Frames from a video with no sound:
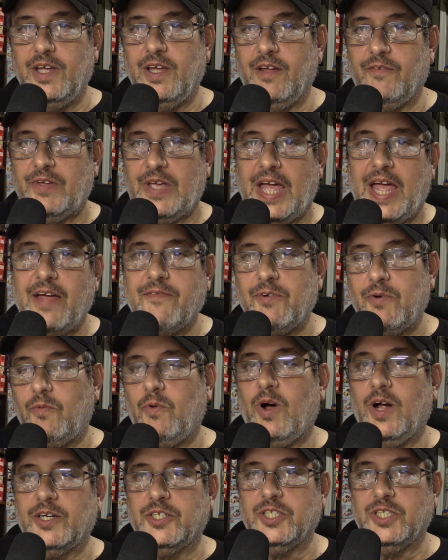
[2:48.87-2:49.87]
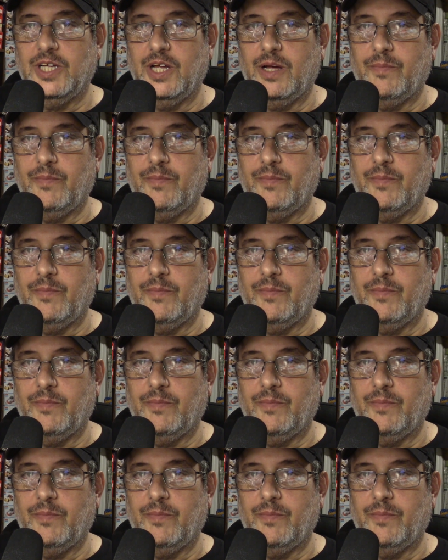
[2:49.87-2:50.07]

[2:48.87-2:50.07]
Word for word: If you haven't watched the